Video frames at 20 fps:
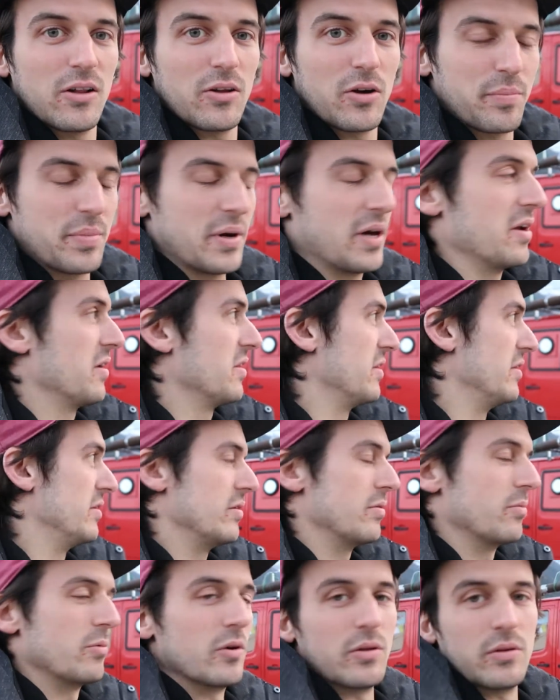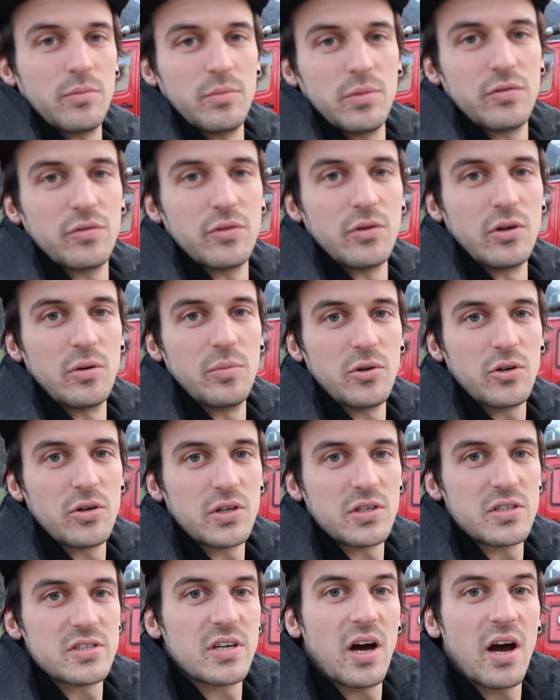lot better than the one before
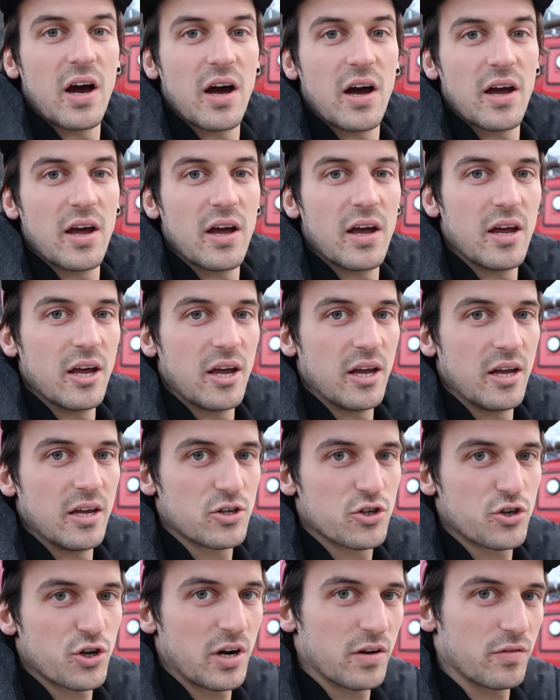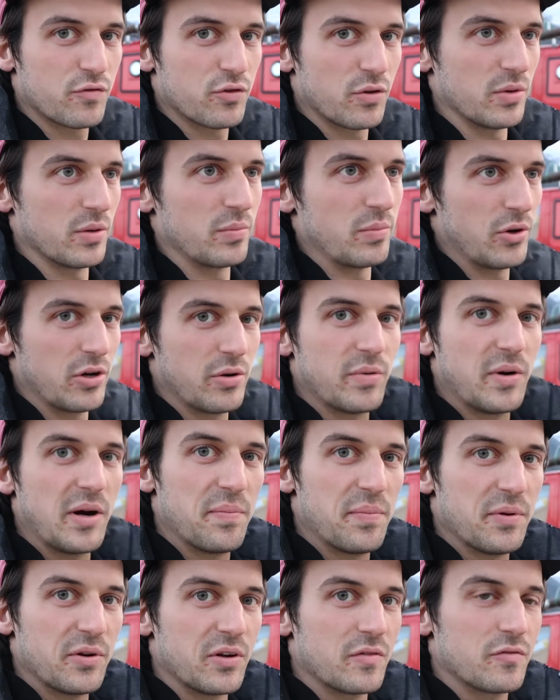because I tried it from the bottom
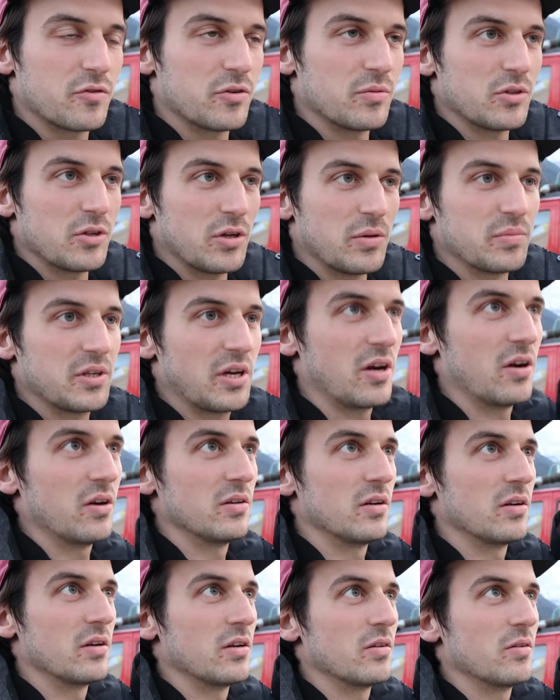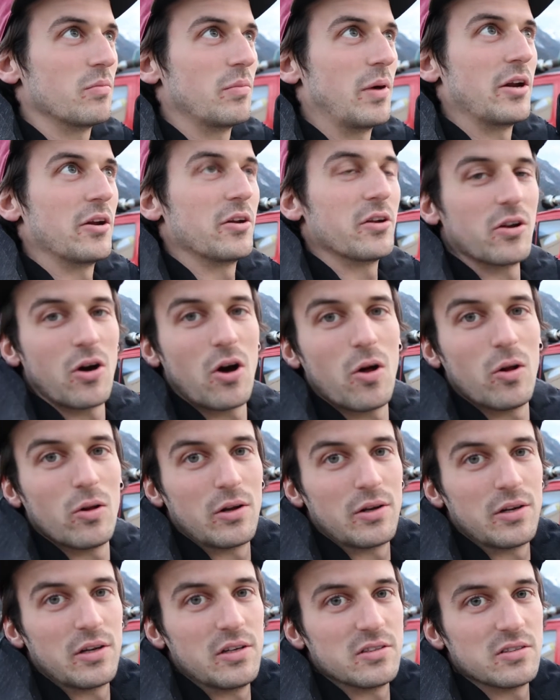up and not from the top down, and it made it a whole
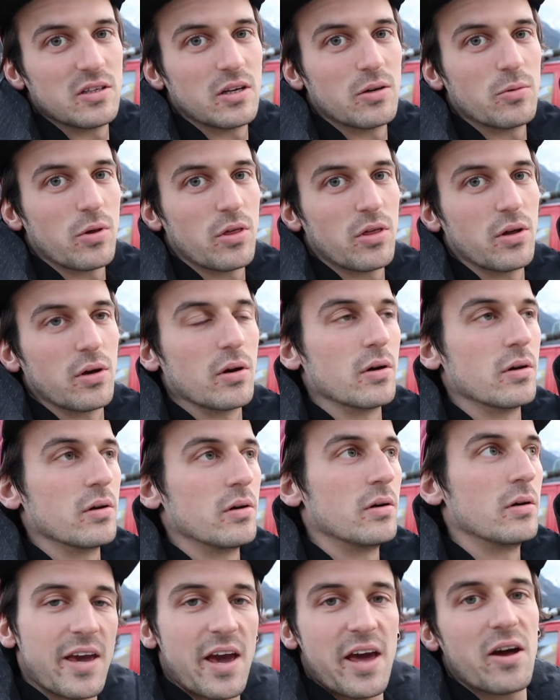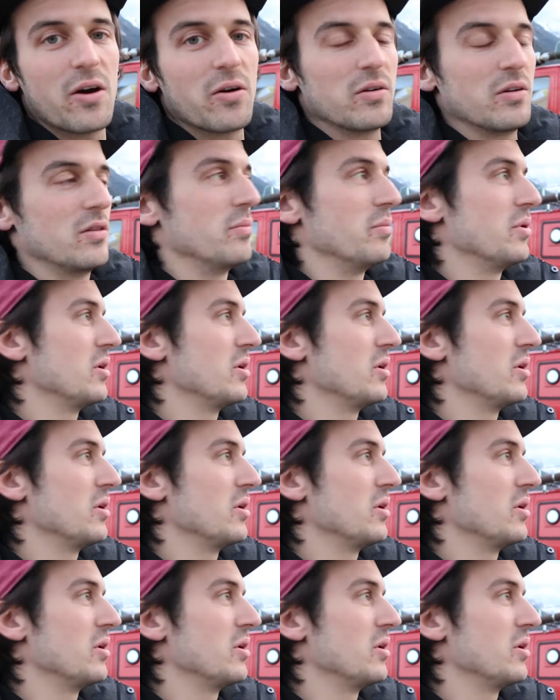lot easier with the cutout in the